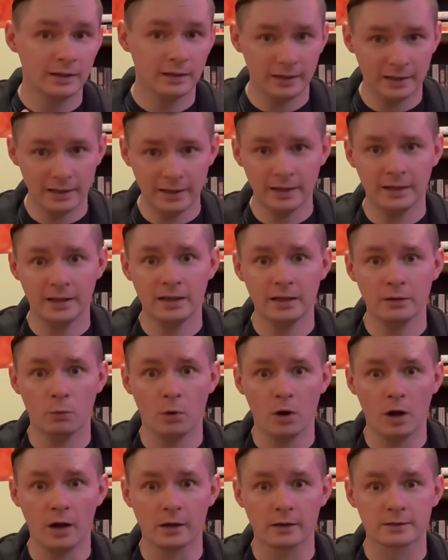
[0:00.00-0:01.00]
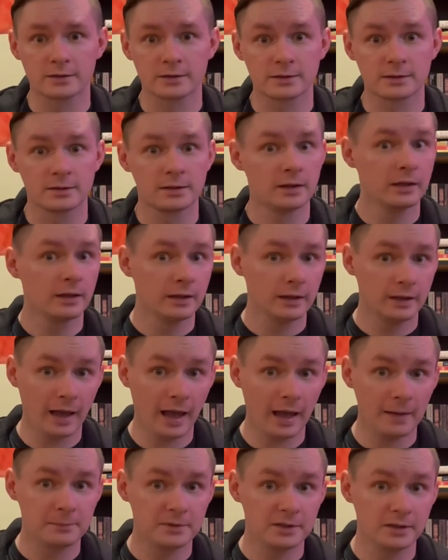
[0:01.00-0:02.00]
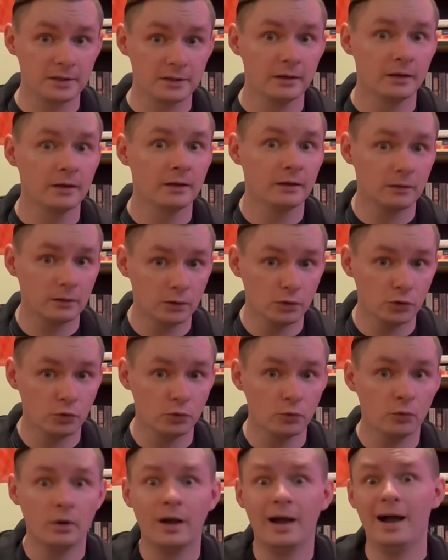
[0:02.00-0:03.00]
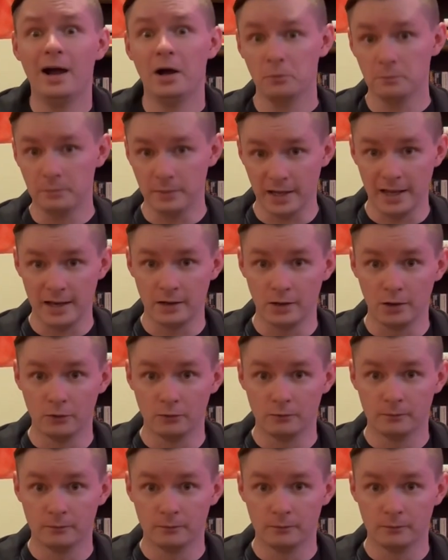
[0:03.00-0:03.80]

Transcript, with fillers: in he walks, Captain Lou Albano.